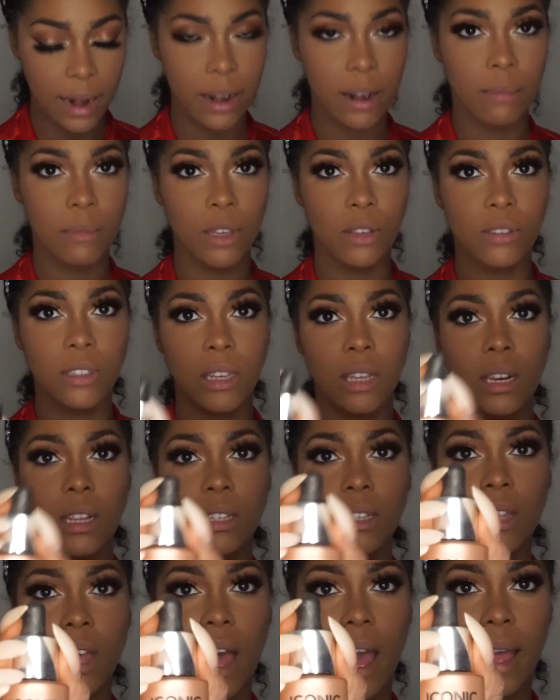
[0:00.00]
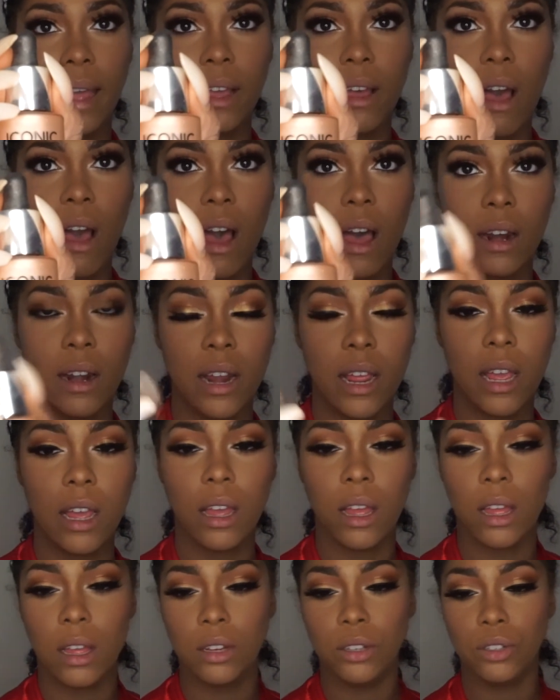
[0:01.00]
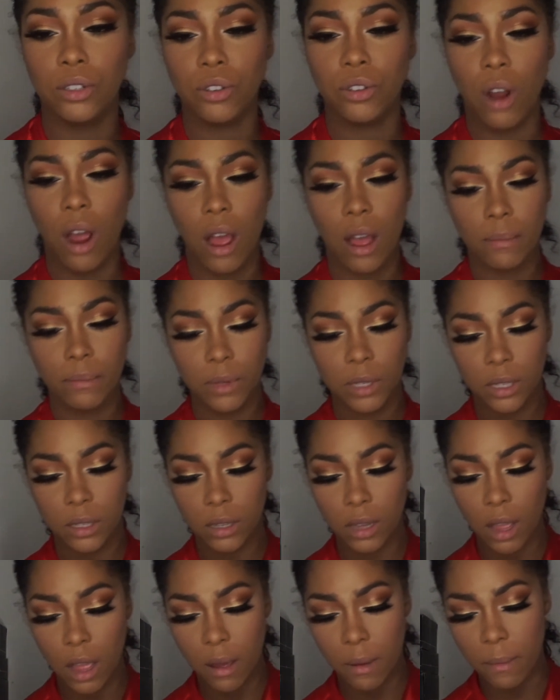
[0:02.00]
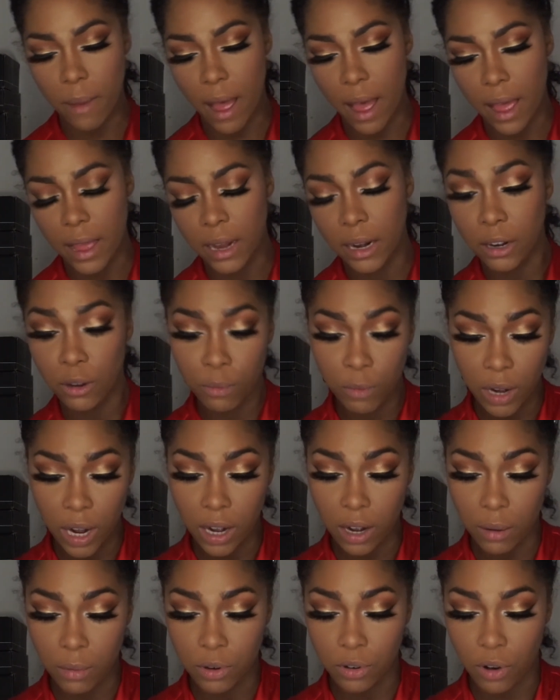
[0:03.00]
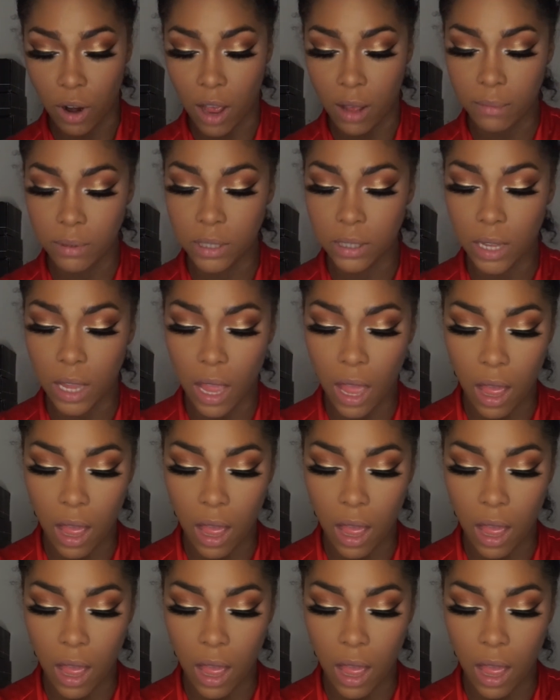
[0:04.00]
I'm using is the Iconic Drops by Illuminative Drops.